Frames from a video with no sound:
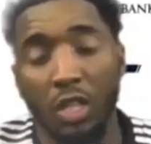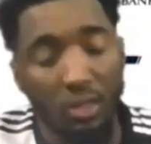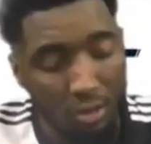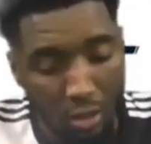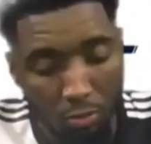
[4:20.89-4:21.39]

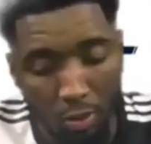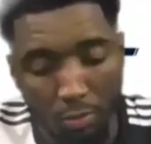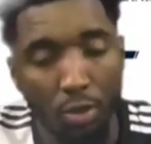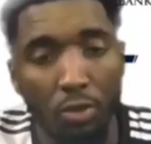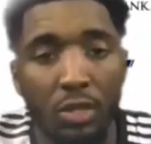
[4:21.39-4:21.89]
JC
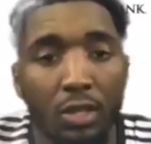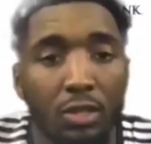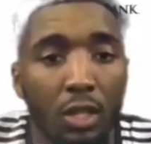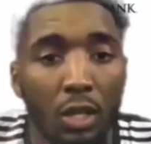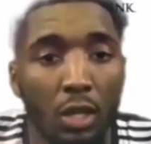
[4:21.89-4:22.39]
went
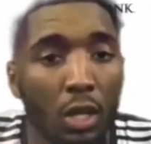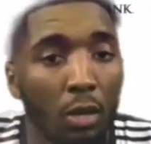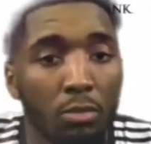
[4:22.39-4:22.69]
protesting.